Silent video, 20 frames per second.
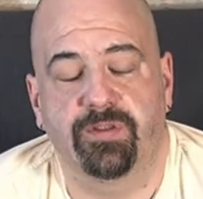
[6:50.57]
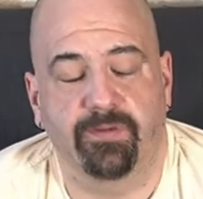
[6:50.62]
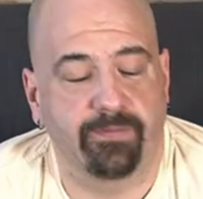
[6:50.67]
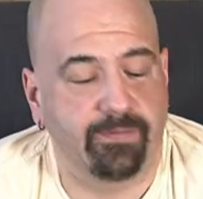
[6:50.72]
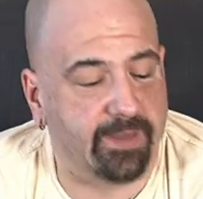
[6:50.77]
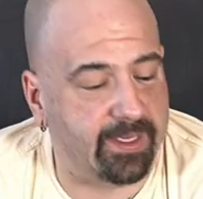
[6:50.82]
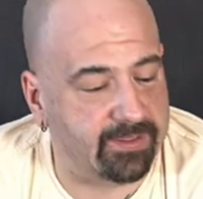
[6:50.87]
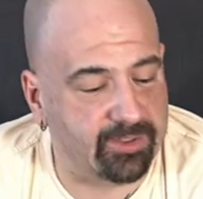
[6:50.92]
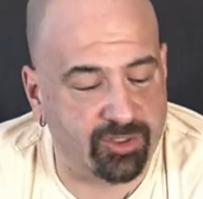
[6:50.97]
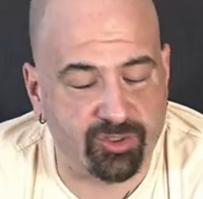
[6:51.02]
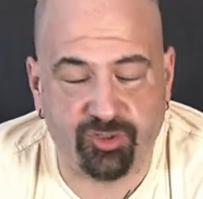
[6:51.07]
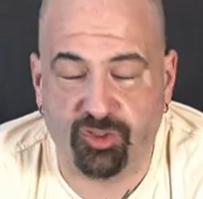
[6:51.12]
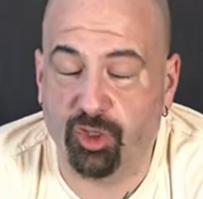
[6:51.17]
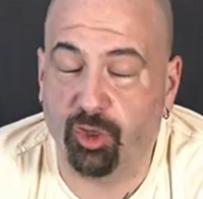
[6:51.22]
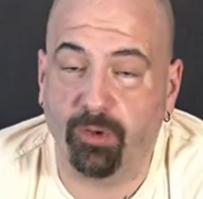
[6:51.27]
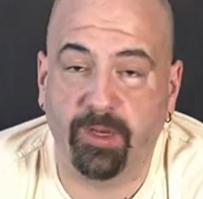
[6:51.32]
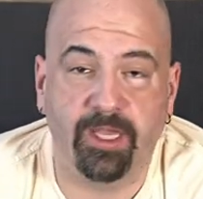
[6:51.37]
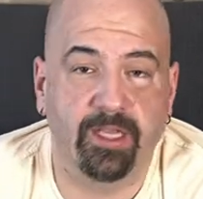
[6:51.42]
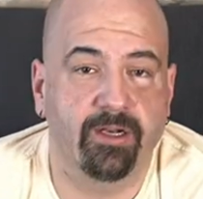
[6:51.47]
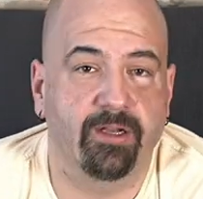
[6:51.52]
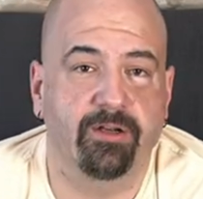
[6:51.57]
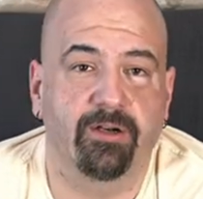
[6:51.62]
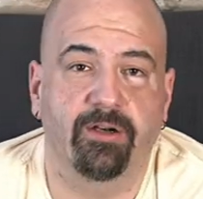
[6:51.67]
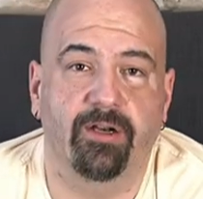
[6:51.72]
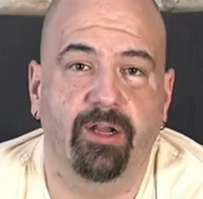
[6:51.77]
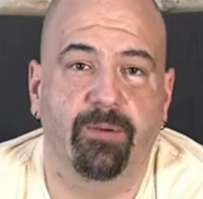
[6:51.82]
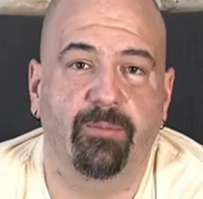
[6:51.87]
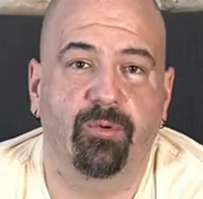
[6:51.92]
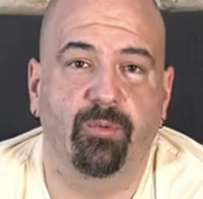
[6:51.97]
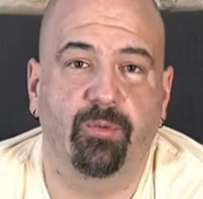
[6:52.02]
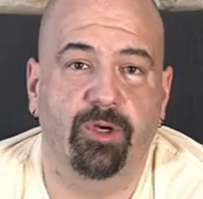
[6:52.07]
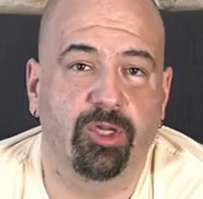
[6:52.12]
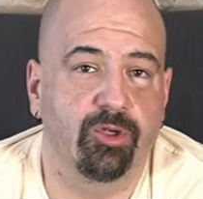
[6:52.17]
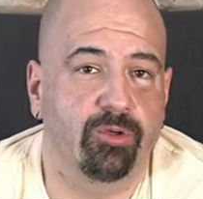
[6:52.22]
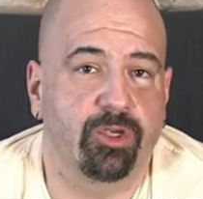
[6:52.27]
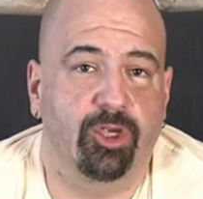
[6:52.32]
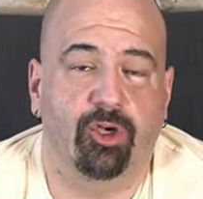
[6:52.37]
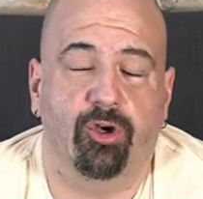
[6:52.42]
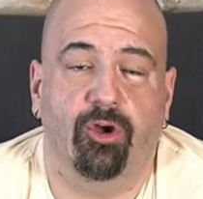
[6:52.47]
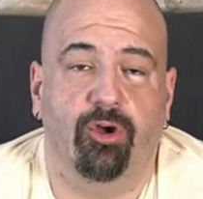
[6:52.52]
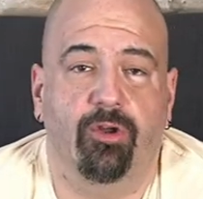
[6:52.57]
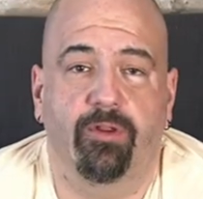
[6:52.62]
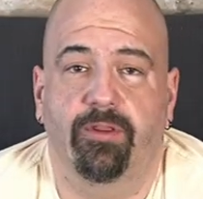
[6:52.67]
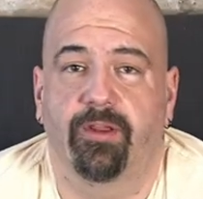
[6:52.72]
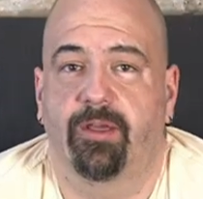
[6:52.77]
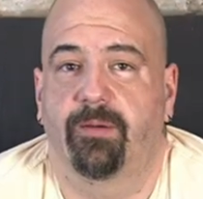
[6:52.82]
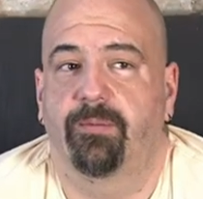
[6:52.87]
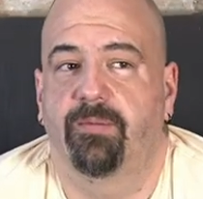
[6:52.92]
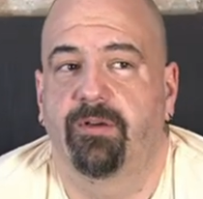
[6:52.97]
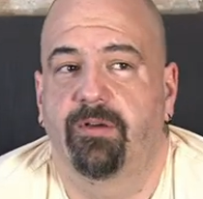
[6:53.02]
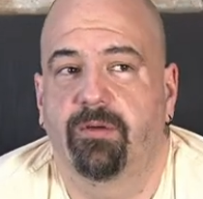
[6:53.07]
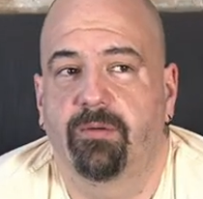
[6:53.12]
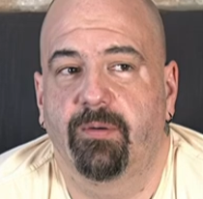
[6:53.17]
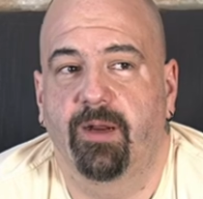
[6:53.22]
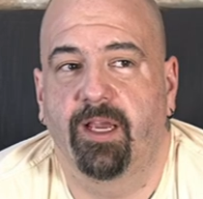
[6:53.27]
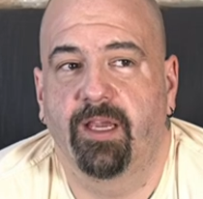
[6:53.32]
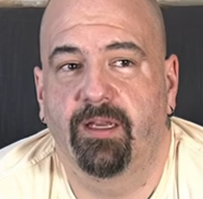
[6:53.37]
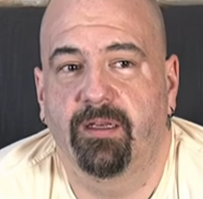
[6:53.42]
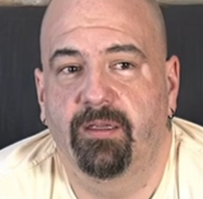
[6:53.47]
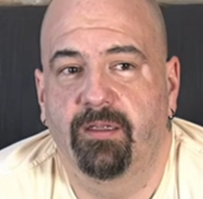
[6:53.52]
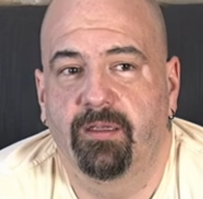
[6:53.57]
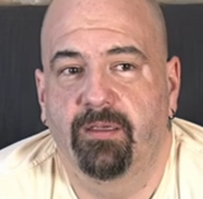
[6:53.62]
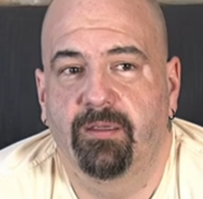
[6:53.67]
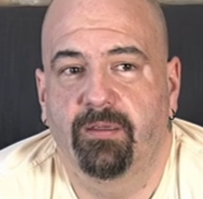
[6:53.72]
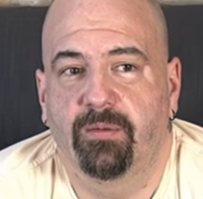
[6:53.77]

In fact, there's no eight hundred number where you could call them, right?